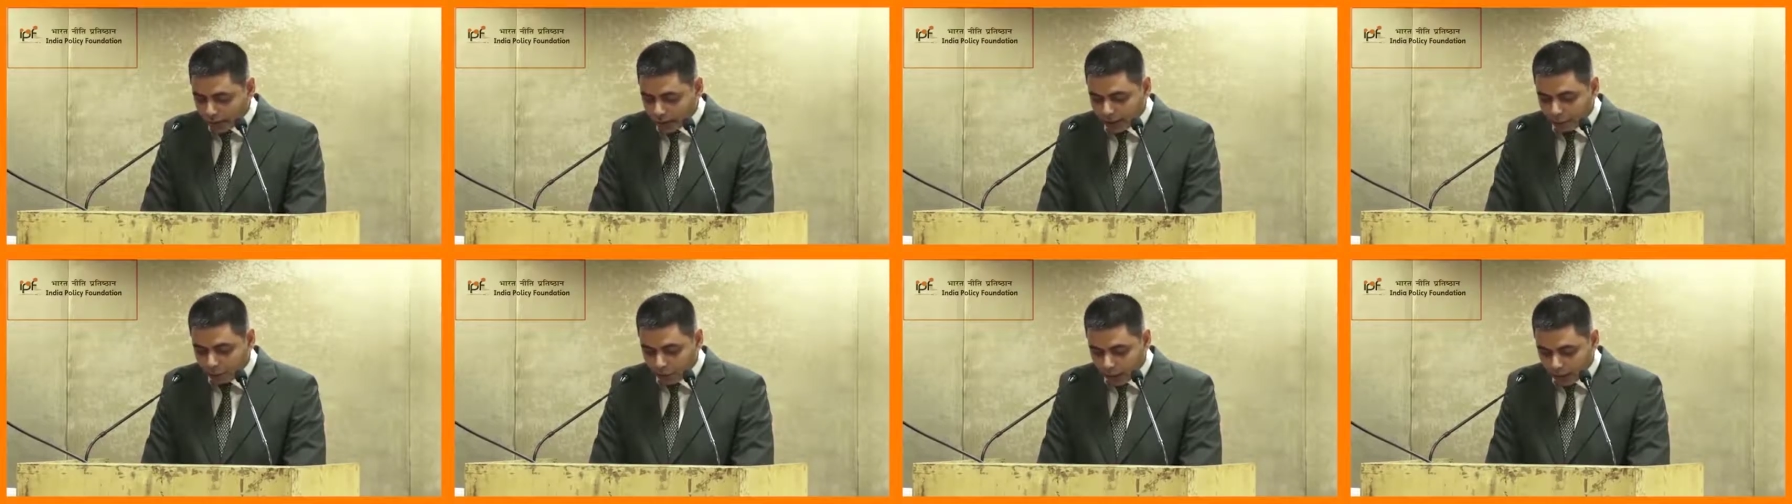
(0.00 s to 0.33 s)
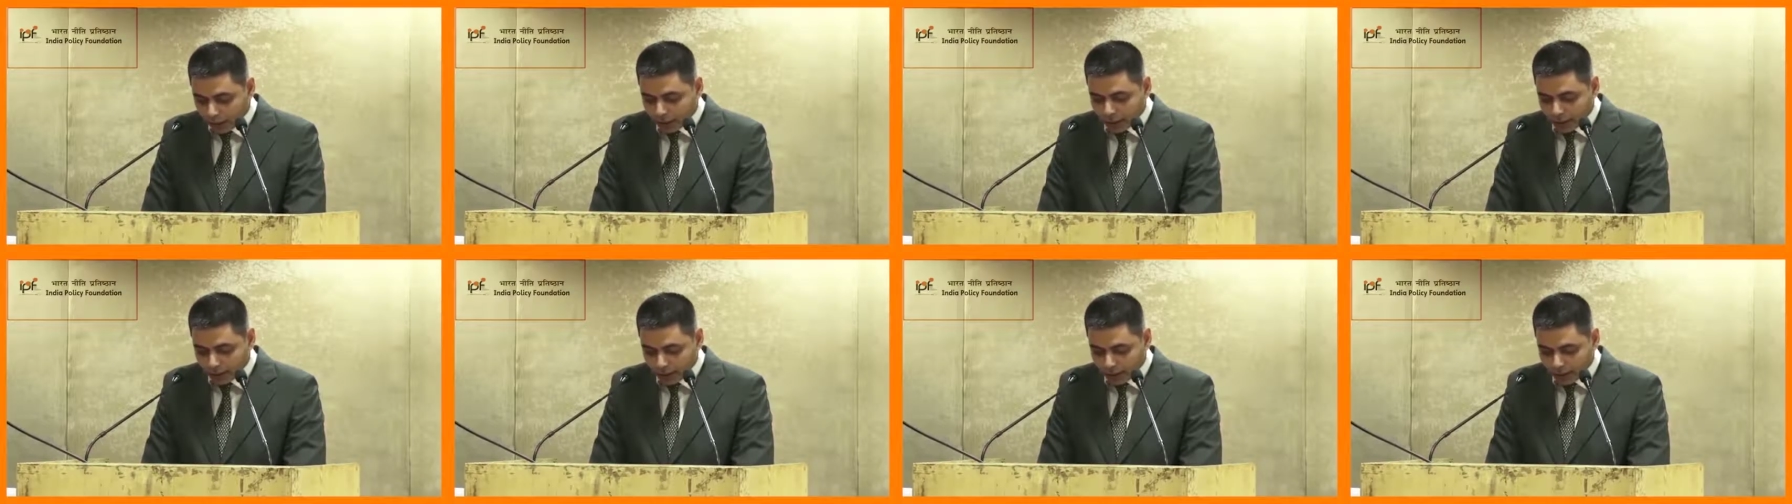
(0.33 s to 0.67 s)
in
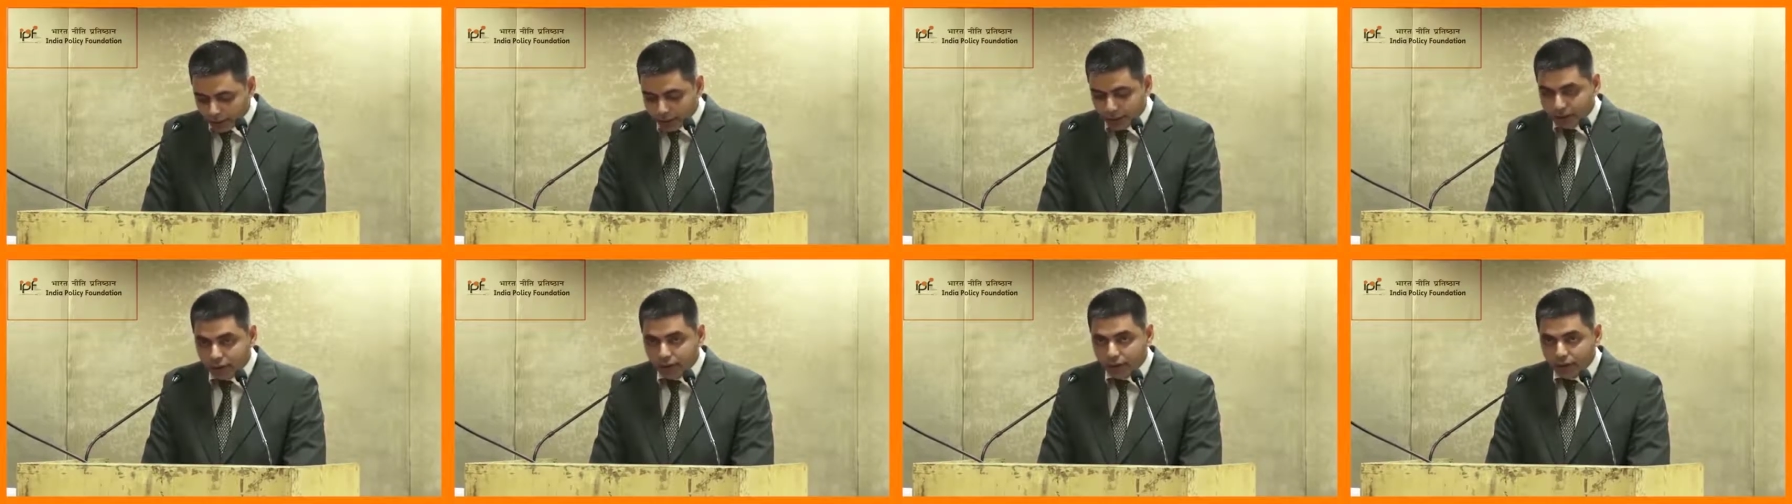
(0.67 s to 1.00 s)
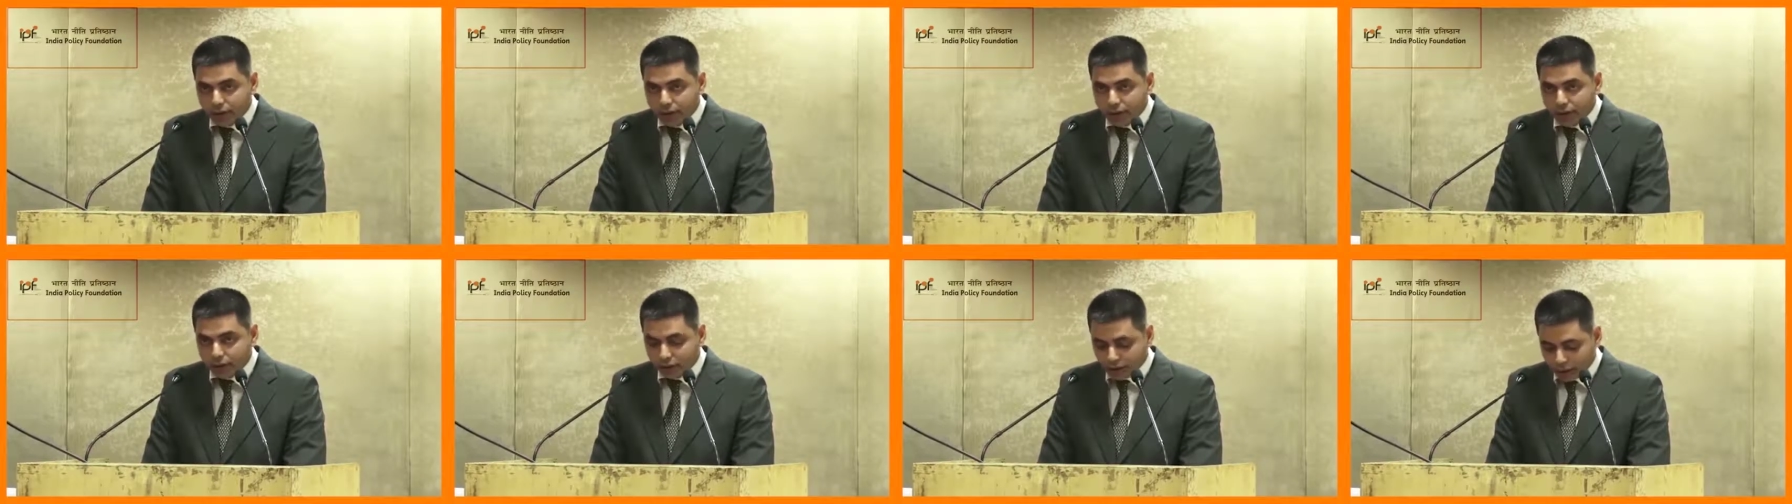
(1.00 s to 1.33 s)
one area.
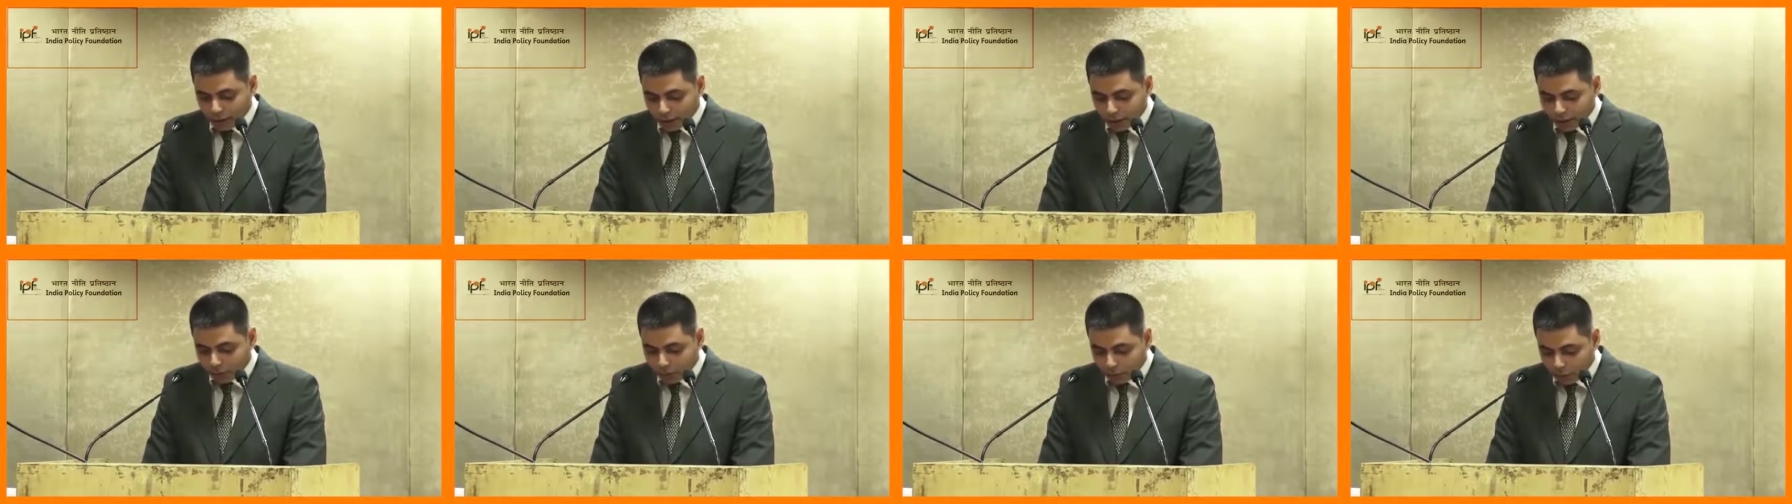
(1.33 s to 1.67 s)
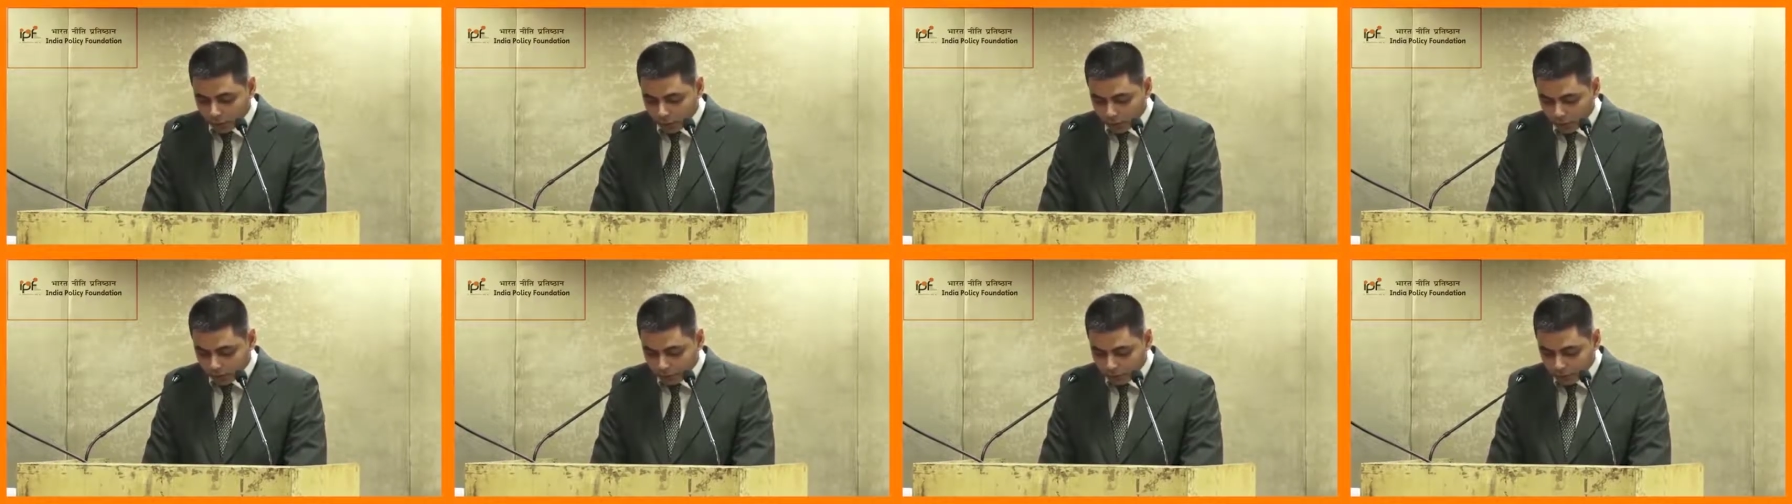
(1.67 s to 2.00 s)

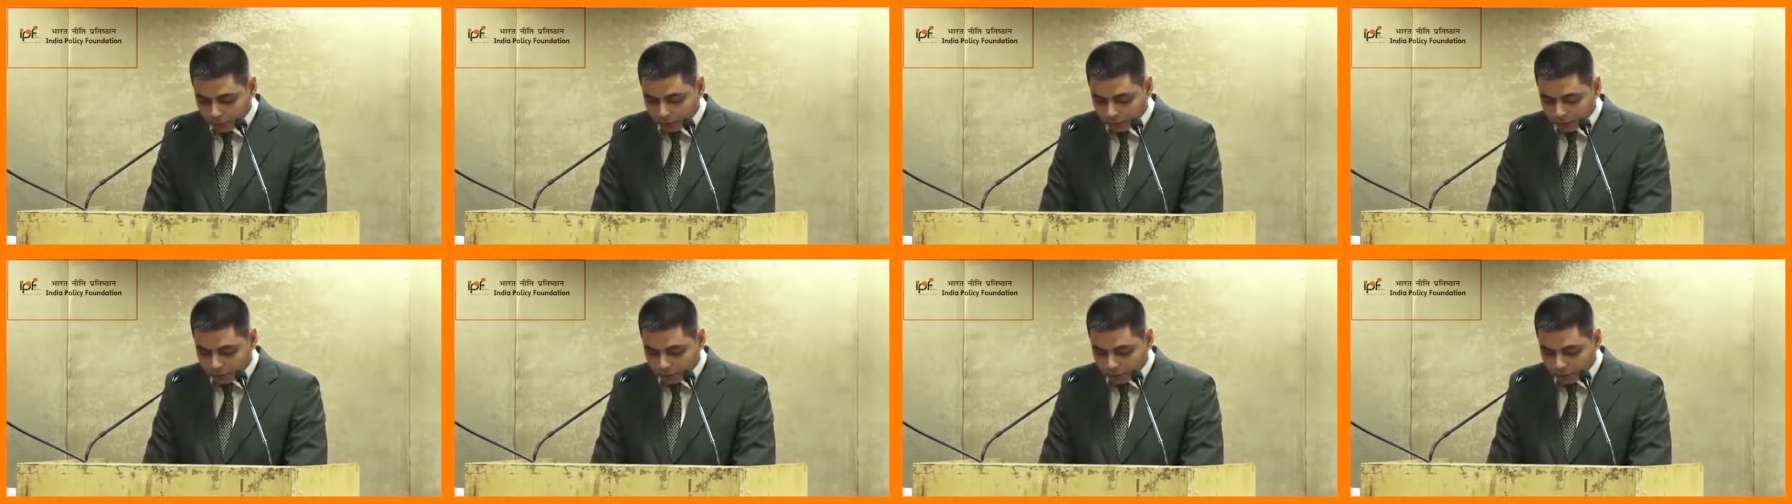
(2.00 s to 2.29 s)
Unquote.